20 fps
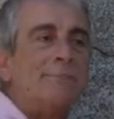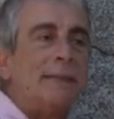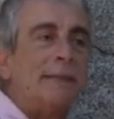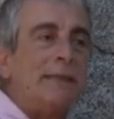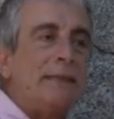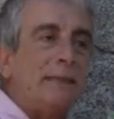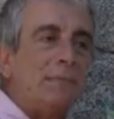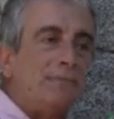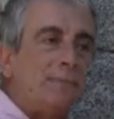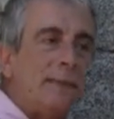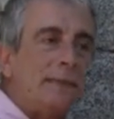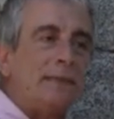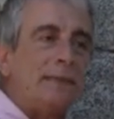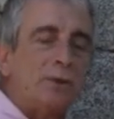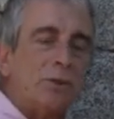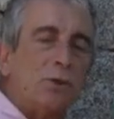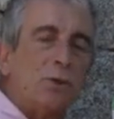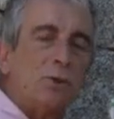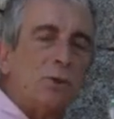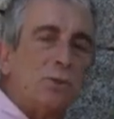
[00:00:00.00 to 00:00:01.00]
It
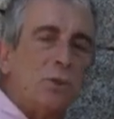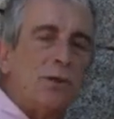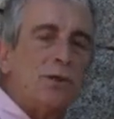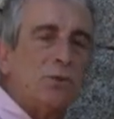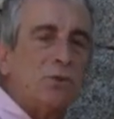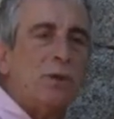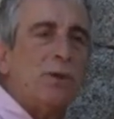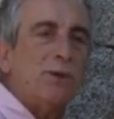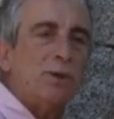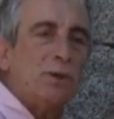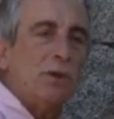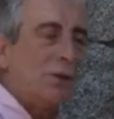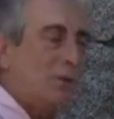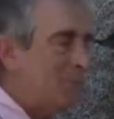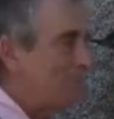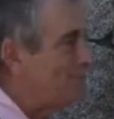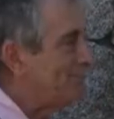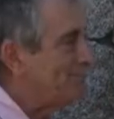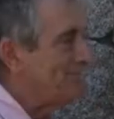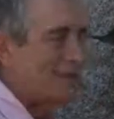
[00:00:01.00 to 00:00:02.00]
depends on which way you go.
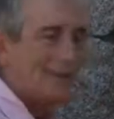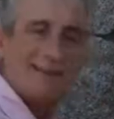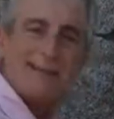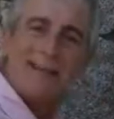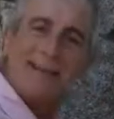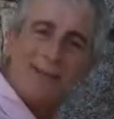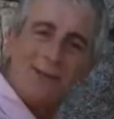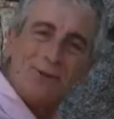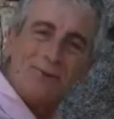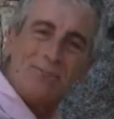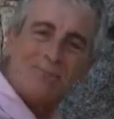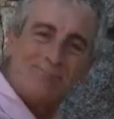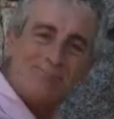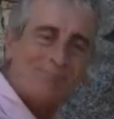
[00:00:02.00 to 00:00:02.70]
Thank you.